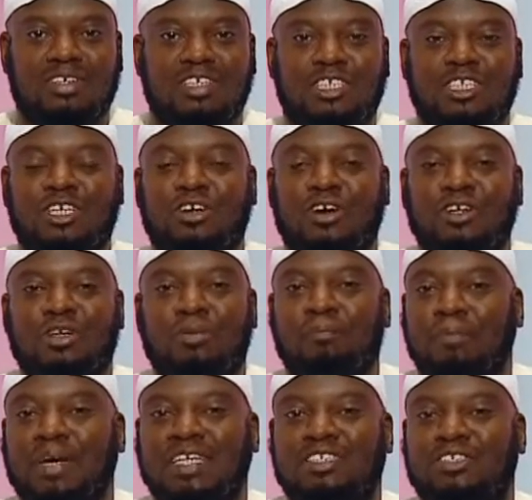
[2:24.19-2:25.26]
she got the
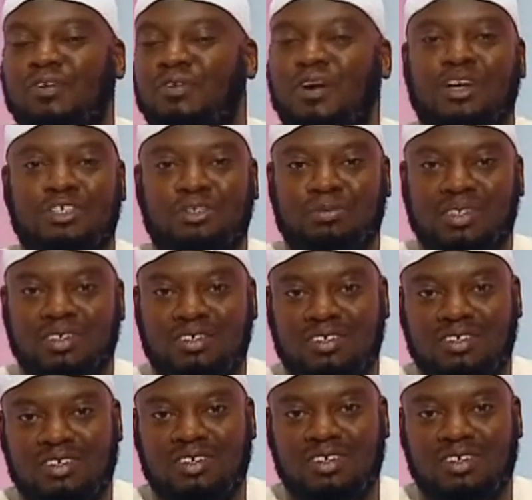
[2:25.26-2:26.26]
best of husbands.